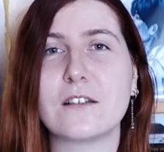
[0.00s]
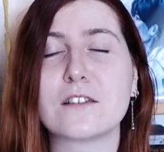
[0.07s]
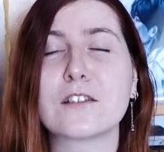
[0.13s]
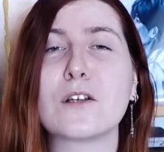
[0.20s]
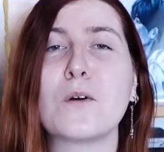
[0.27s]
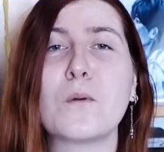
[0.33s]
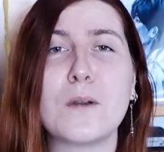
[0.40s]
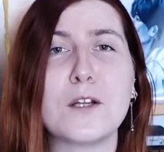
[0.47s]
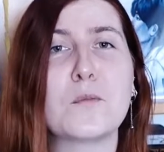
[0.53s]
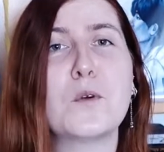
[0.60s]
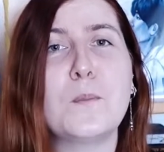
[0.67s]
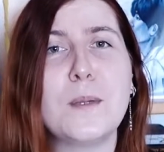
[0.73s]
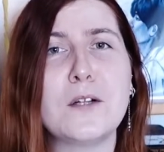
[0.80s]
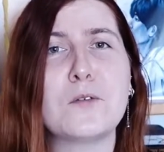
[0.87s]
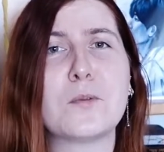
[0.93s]
so it
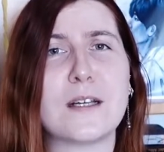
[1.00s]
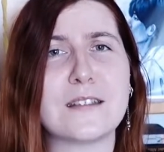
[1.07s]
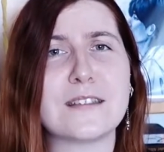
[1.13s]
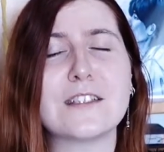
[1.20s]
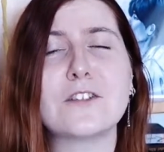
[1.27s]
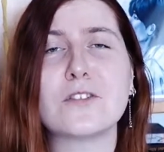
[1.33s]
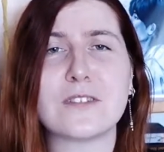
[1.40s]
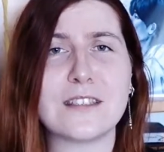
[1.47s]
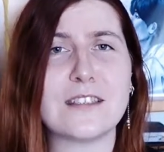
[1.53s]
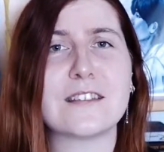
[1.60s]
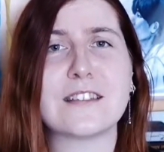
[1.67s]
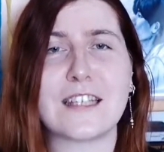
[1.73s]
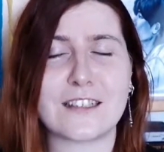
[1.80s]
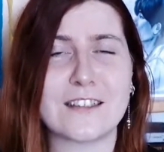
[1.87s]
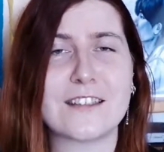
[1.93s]
would be interesting to see a
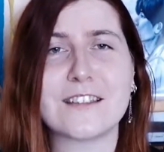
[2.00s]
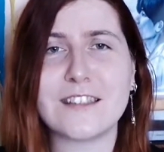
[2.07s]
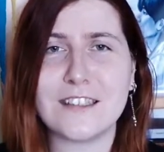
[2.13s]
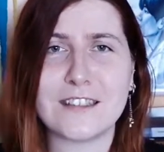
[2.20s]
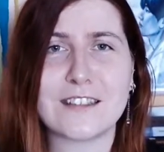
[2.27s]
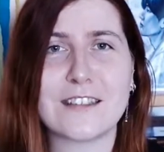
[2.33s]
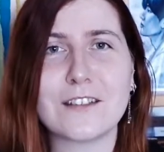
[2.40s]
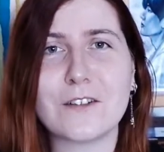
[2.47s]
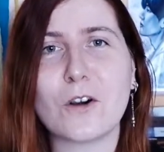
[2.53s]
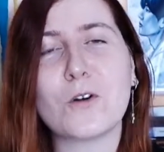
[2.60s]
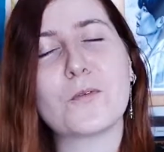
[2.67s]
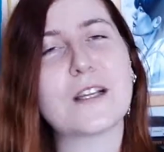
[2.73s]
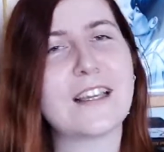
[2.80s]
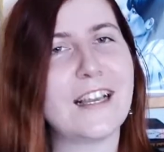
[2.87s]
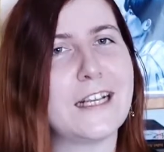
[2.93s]
second season
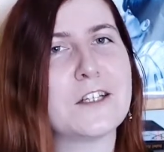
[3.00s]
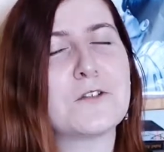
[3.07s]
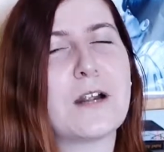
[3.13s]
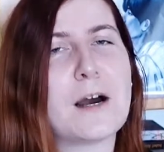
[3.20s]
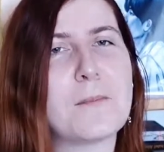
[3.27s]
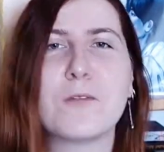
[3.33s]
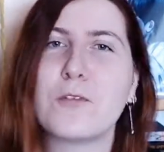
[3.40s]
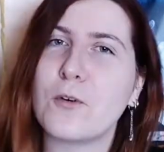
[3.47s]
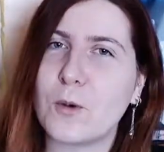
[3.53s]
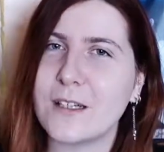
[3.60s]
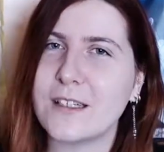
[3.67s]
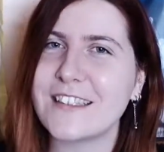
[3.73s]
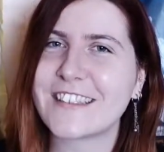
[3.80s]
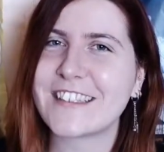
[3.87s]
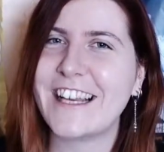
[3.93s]
of a K-drama for
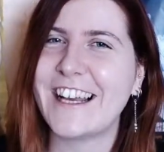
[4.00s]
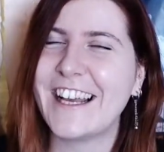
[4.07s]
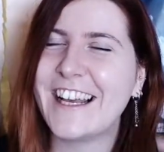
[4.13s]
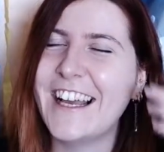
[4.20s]
once.